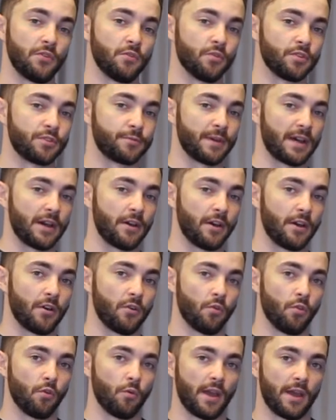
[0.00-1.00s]
horsepower
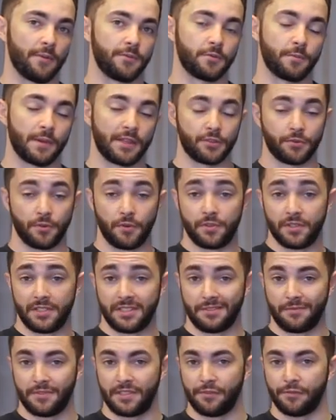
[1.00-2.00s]
all the way up to about
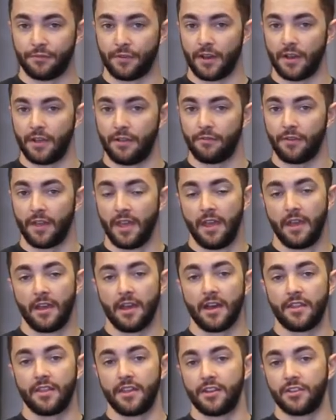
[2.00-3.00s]
375.
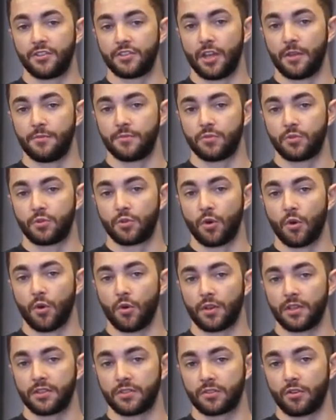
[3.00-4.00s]
And then in terms of
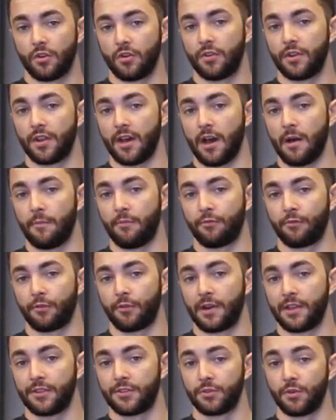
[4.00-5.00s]
torque, it's gone up from
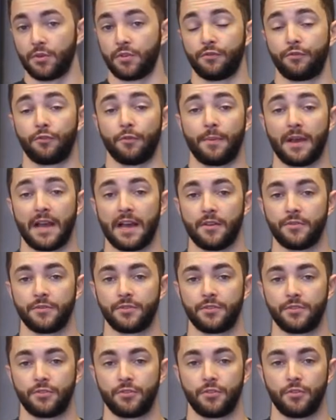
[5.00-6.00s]
around 300
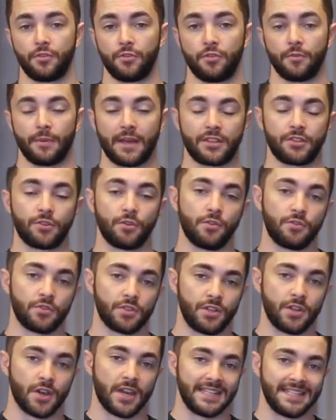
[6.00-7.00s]
foot-pounds to about
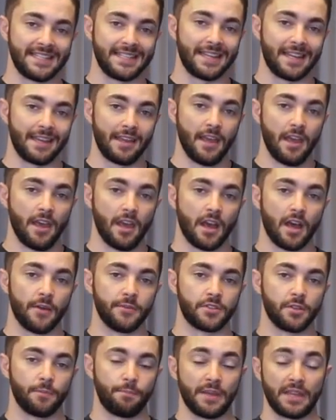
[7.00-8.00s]
390.
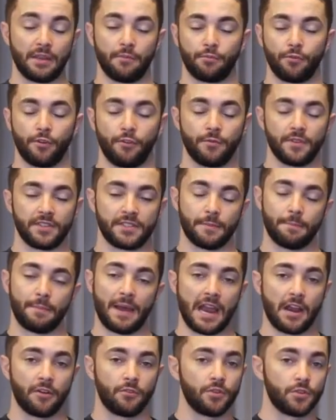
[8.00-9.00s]
Um, so big improvements in
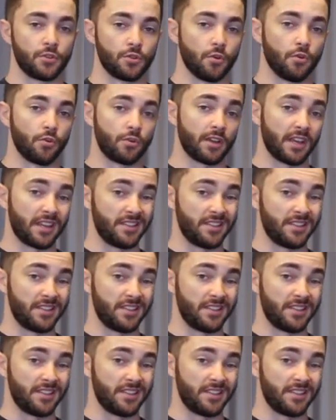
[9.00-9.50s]
power and torque,